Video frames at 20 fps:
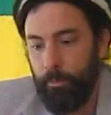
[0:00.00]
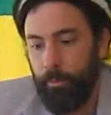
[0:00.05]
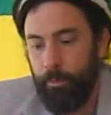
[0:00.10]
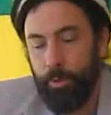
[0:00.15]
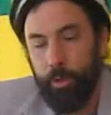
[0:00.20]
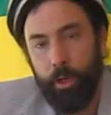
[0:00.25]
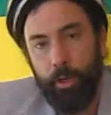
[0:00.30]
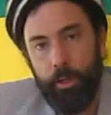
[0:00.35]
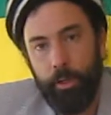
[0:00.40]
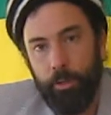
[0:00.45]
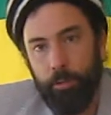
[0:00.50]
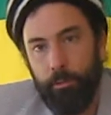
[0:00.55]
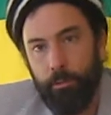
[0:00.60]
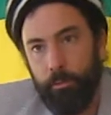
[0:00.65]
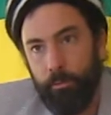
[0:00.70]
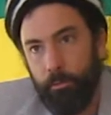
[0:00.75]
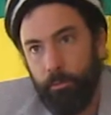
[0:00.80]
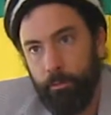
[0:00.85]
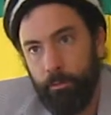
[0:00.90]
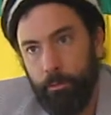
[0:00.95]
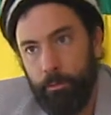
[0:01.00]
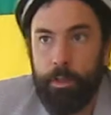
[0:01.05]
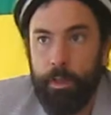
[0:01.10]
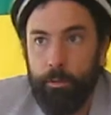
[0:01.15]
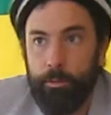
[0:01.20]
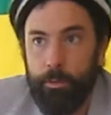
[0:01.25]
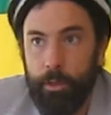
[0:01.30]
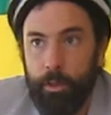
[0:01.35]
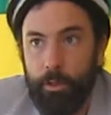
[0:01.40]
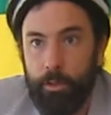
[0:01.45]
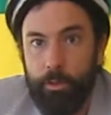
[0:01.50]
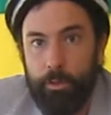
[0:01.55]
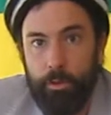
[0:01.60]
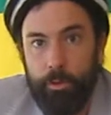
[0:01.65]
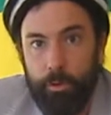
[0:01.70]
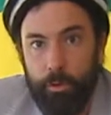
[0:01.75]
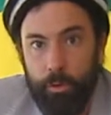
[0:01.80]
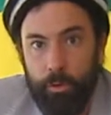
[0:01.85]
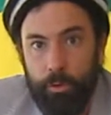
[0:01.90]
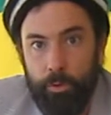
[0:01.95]
Britain attempted
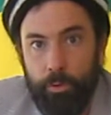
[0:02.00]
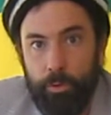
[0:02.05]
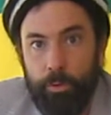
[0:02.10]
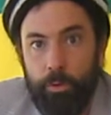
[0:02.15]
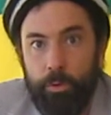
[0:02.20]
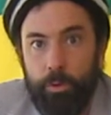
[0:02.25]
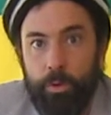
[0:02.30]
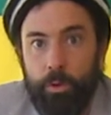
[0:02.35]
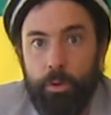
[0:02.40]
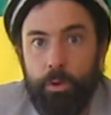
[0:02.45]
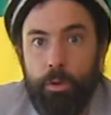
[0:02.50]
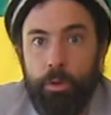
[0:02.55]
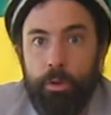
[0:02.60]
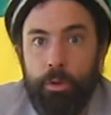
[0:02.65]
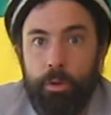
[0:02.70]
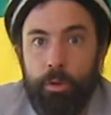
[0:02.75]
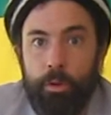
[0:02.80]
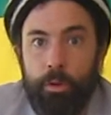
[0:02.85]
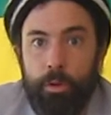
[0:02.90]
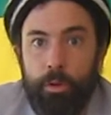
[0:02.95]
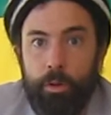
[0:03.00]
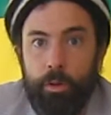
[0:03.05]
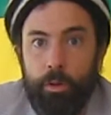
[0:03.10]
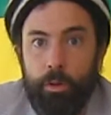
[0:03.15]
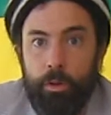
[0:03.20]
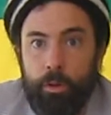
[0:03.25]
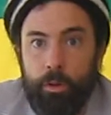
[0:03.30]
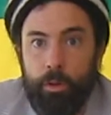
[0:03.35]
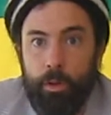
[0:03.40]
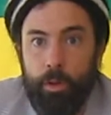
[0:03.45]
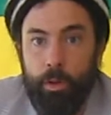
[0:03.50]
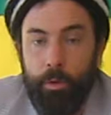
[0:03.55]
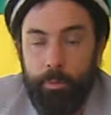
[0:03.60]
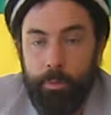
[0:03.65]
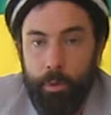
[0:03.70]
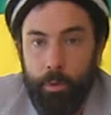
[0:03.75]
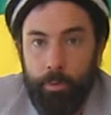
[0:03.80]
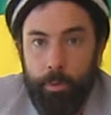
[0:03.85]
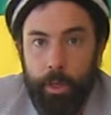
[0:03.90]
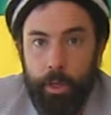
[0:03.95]
to
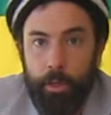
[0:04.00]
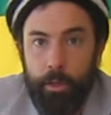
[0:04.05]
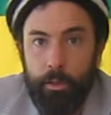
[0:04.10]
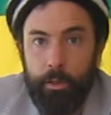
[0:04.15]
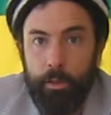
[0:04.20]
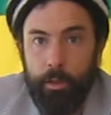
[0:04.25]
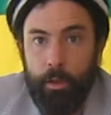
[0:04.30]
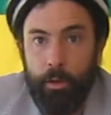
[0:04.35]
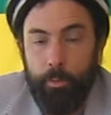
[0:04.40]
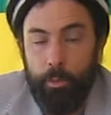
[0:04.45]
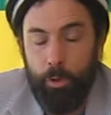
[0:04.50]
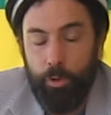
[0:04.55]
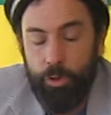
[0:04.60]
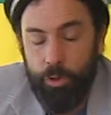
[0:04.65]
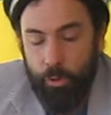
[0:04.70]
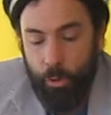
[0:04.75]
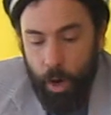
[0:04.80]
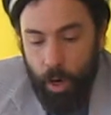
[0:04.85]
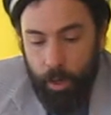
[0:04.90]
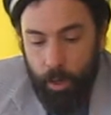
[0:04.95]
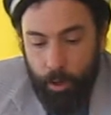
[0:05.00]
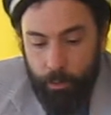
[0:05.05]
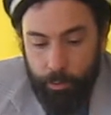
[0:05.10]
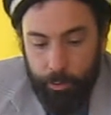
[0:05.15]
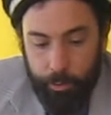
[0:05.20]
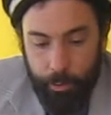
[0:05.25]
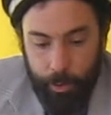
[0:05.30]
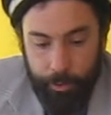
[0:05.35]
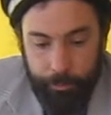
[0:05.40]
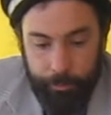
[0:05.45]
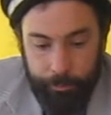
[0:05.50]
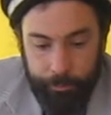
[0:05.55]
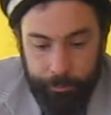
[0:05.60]
implement a bourgeois government.